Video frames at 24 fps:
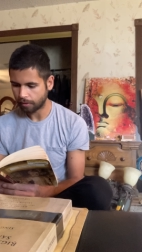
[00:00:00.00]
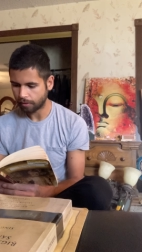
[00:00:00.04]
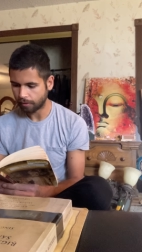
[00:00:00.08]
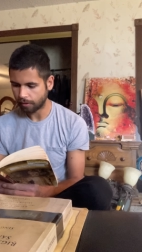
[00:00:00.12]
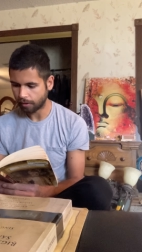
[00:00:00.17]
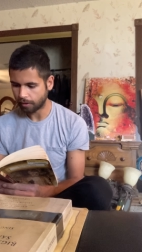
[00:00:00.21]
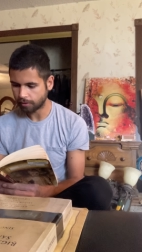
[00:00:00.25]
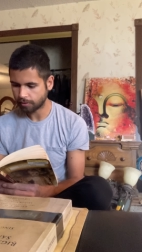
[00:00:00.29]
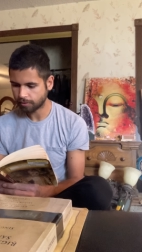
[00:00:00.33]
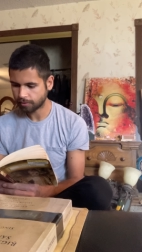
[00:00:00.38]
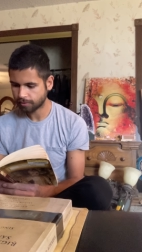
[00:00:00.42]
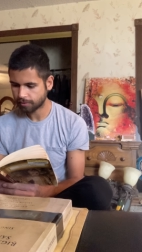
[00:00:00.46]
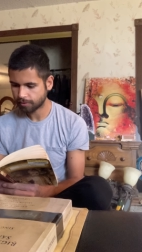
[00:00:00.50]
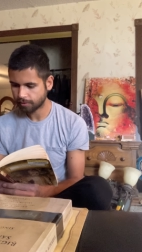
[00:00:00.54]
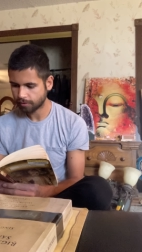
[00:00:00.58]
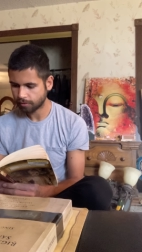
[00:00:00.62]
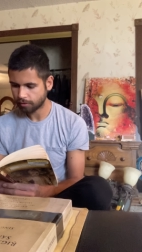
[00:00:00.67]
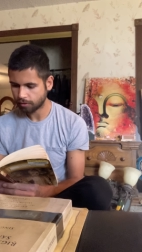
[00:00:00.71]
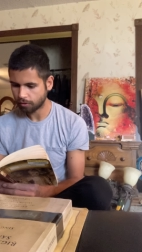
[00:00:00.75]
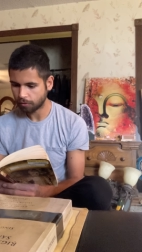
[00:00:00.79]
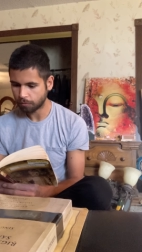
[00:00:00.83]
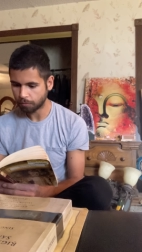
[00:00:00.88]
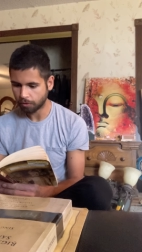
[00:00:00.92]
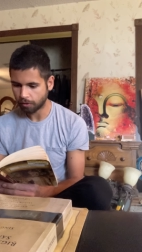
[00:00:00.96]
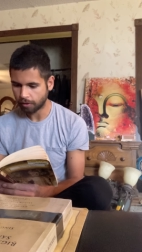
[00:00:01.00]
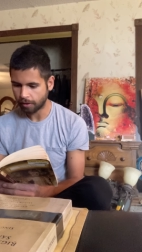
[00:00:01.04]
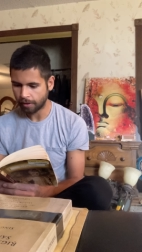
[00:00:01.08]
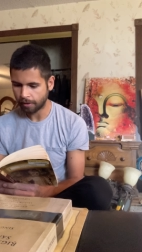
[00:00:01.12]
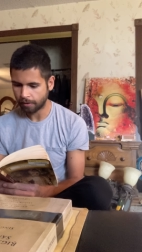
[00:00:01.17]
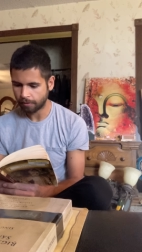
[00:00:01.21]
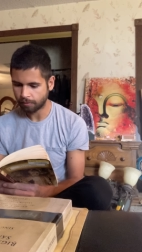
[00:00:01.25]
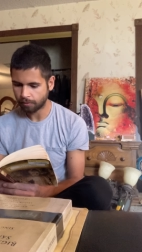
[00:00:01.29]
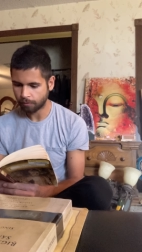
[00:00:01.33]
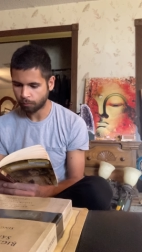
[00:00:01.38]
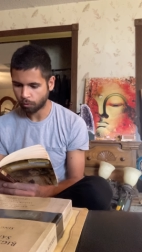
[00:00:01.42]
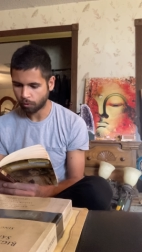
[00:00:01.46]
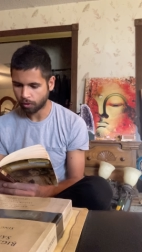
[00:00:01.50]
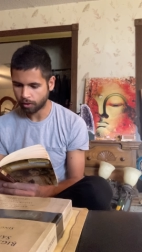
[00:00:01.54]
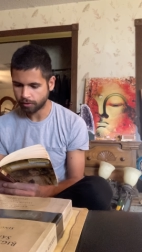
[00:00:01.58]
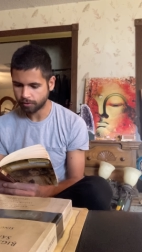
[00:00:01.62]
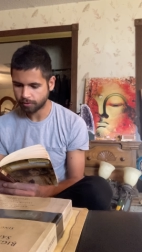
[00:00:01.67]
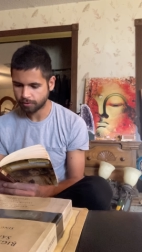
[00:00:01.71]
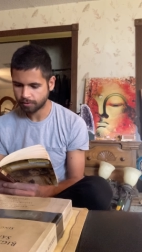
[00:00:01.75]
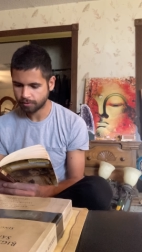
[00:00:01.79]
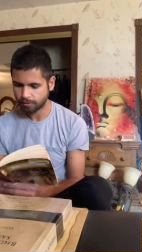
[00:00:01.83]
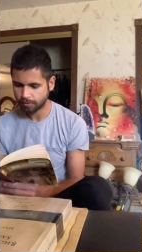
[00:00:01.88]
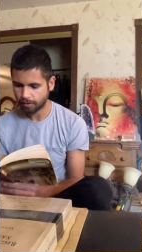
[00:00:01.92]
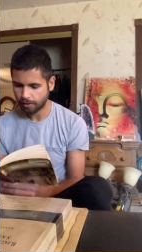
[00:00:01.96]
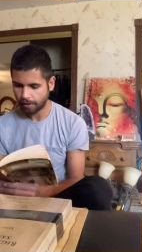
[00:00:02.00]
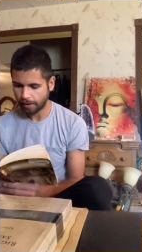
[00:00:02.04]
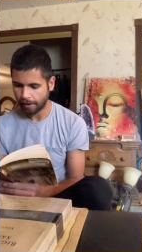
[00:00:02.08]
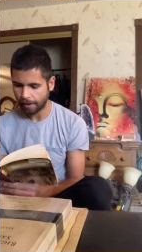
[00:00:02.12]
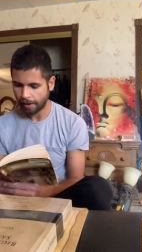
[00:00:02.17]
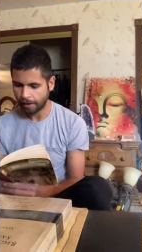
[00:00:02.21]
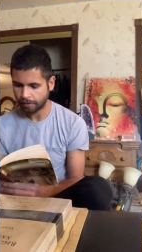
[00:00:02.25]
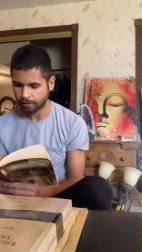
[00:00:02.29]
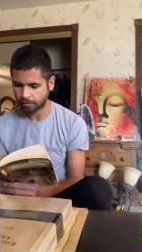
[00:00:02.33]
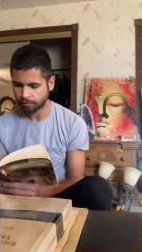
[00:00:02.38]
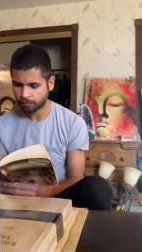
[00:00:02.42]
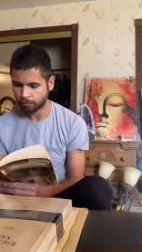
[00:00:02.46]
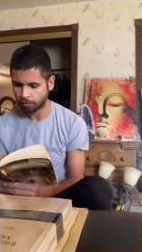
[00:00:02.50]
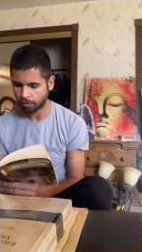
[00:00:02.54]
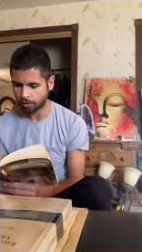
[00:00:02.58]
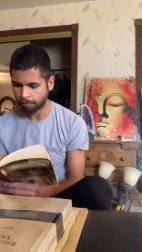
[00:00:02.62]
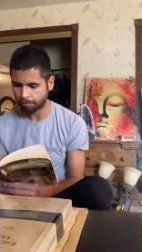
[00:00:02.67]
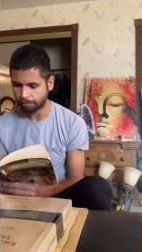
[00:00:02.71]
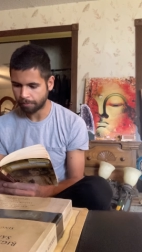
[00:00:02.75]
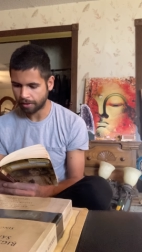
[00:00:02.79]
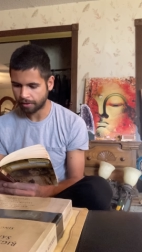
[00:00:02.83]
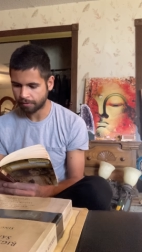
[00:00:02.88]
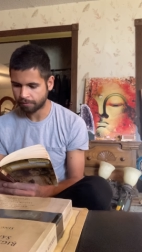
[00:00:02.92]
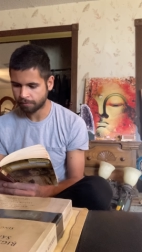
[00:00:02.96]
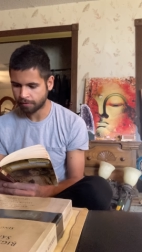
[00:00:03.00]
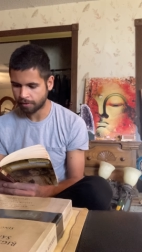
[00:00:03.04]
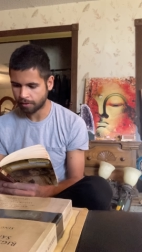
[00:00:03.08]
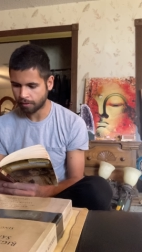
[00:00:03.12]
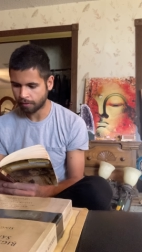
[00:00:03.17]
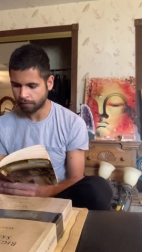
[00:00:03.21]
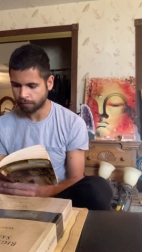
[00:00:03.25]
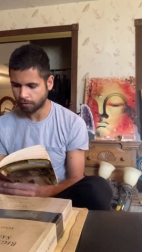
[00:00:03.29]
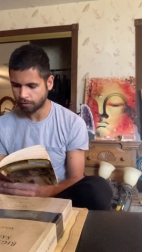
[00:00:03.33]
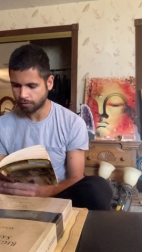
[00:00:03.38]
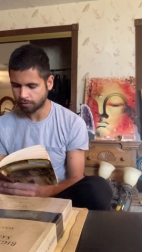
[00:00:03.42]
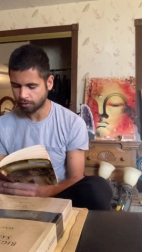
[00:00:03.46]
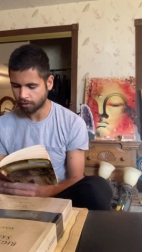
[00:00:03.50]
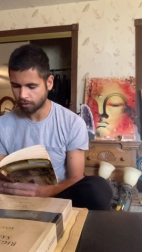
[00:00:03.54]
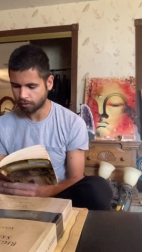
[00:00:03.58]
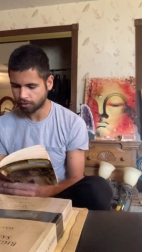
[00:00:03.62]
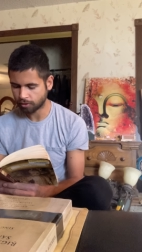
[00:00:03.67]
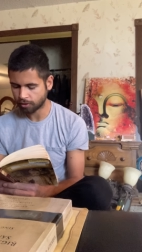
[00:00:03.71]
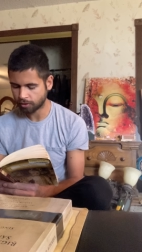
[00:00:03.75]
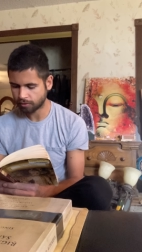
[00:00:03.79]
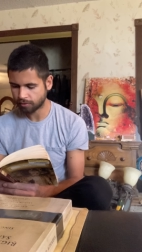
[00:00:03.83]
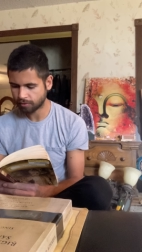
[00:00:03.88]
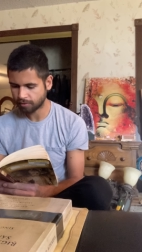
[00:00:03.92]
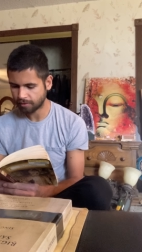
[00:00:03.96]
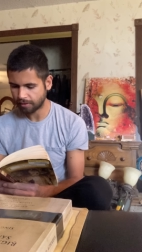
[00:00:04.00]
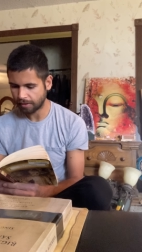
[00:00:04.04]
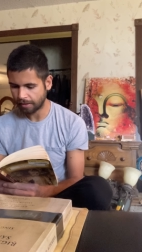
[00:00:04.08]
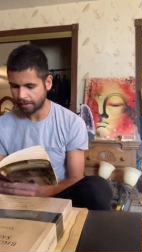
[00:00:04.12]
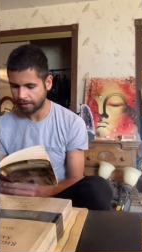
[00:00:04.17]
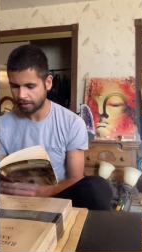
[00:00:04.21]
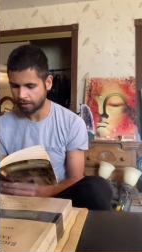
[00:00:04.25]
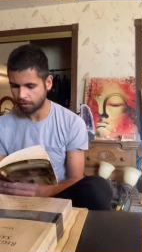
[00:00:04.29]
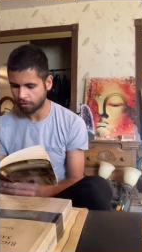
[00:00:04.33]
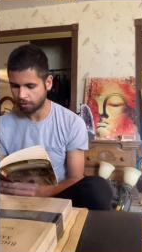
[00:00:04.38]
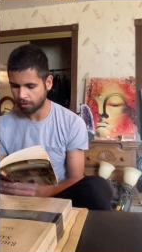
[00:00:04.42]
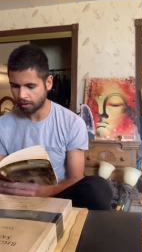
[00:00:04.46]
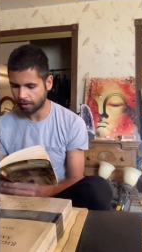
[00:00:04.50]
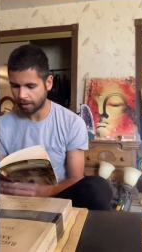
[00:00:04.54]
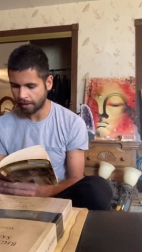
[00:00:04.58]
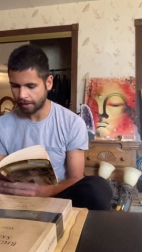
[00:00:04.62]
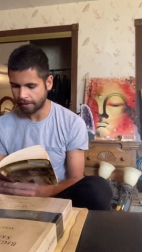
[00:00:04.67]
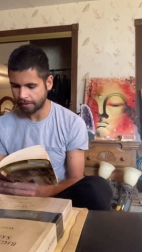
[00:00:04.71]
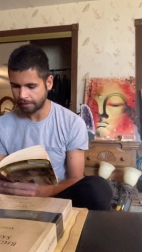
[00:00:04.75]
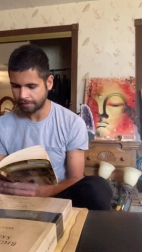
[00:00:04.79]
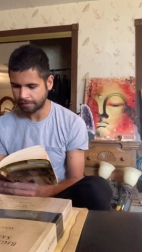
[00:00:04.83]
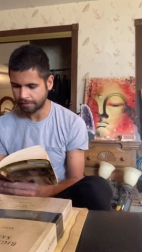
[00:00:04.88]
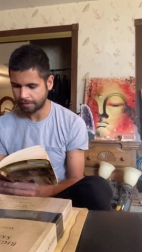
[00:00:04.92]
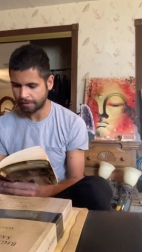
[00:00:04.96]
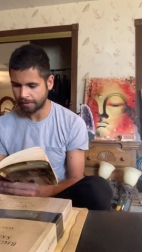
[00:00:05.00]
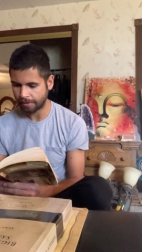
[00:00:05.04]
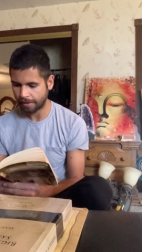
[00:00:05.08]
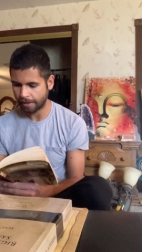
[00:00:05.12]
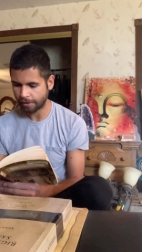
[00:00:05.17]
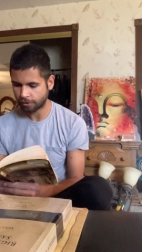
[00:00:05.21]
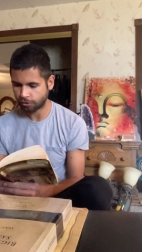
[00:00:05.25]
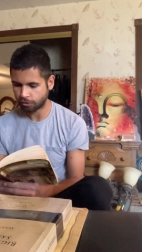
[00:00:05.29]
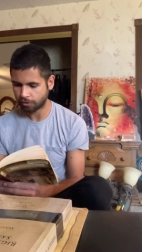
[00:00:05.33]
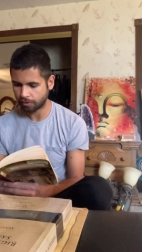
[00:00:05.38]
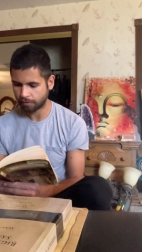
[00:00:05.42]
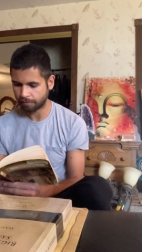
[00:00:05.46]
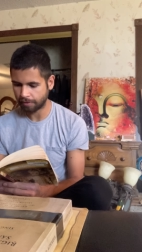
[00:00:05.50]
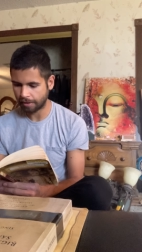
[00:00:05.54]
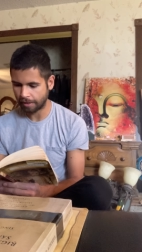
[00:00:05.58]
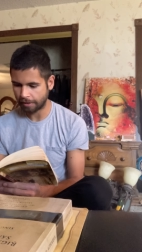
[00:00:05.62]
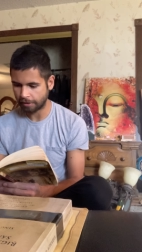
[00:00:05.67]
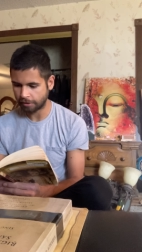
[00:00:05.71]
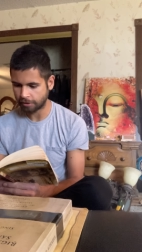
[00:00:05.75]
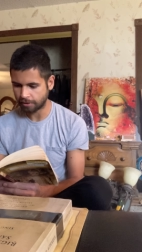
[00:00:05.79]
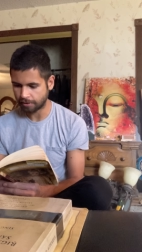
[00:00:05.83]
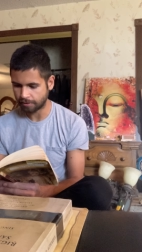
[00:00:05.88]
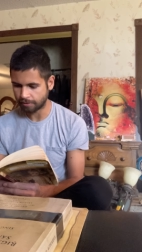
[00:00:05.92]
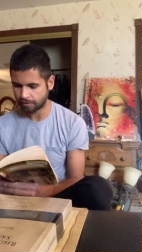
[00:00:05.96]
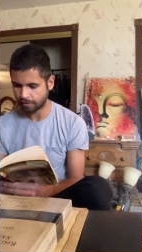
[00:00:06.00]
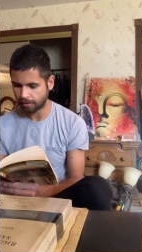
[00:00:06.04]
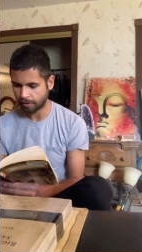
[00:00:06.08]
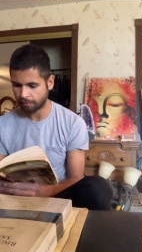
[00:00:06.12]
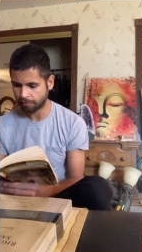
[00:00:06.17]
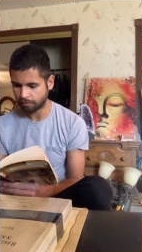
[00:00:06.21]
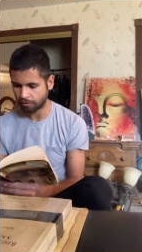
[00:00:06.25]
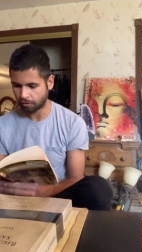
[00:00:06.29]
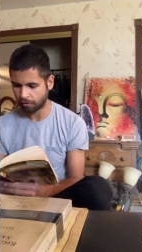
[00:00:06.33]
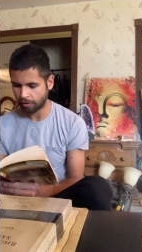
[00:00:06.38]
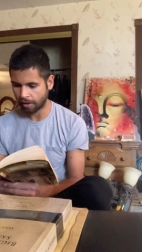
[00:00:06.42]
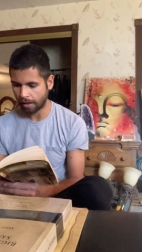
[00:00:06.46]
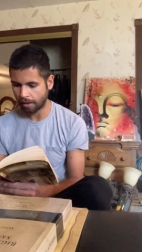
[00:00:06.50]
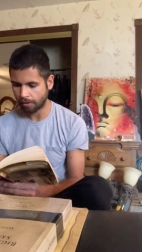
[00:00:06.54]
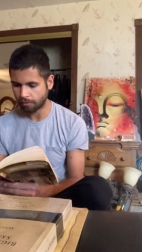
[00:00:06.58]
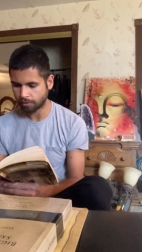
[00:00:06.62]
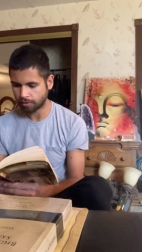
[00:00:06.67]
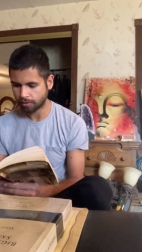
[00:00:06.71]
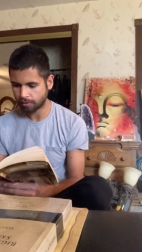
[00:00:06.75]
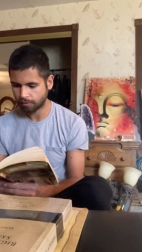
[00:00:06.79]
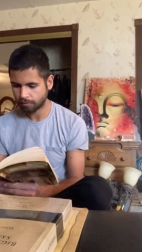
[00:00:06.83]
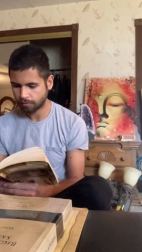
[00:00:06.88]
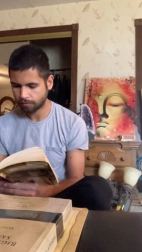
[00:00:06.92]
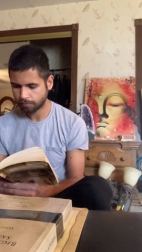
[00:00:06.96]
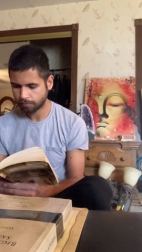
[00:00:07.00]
Thus, you will at once act for the benefit of your soldiers and utilize the natural advantages of the ground.